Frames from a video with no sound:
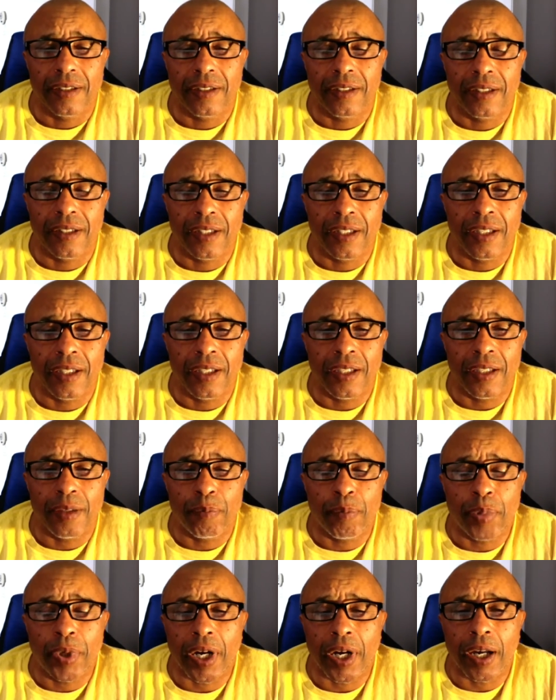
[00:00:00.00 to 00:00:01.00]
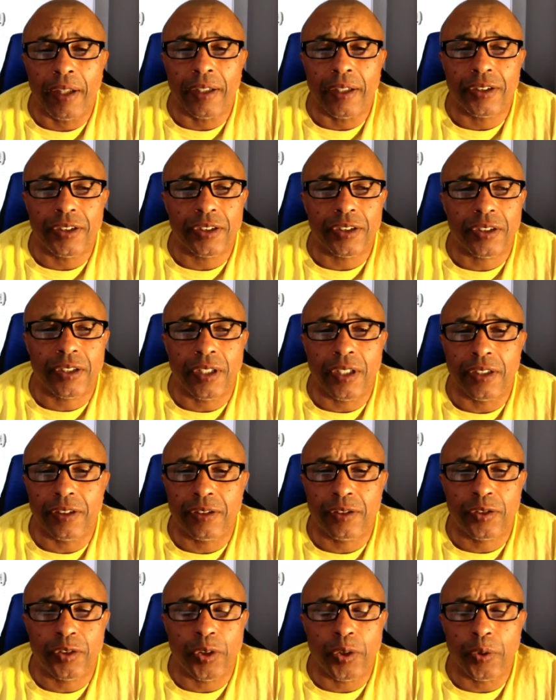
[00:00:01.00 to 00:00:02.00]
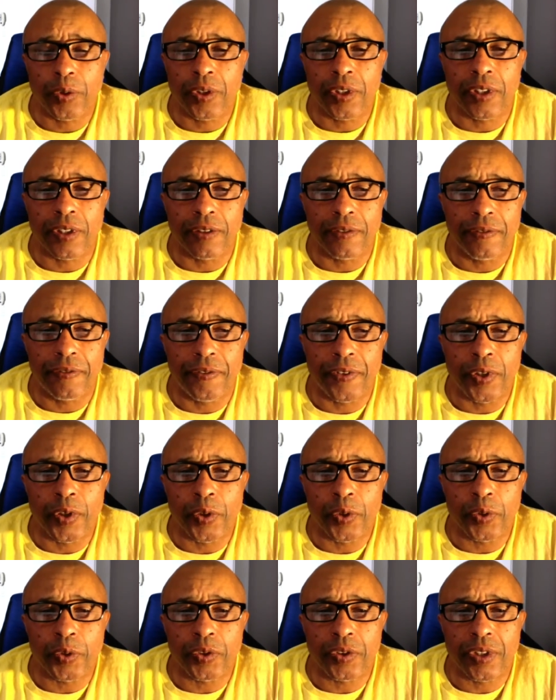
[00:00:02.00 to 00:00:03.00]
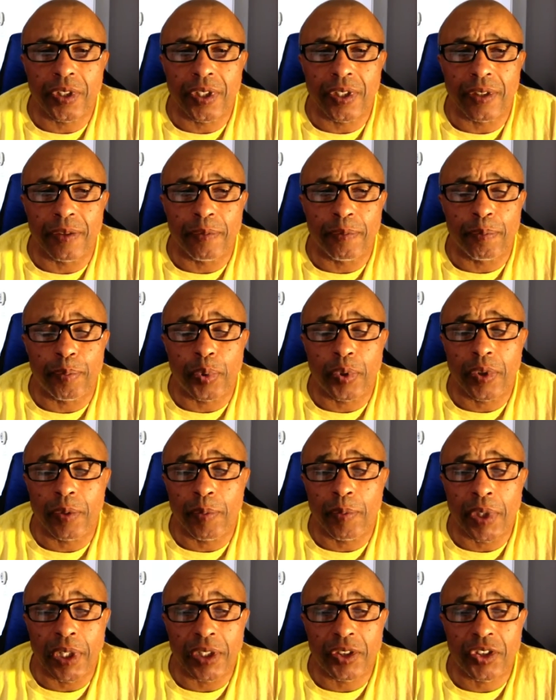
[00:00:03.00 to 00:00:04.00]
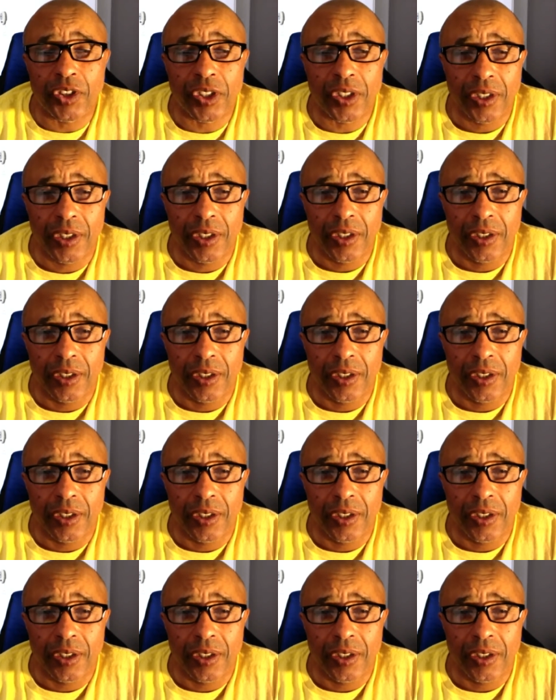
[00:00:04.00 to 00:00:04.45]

the pilot just got totally confused and pretty much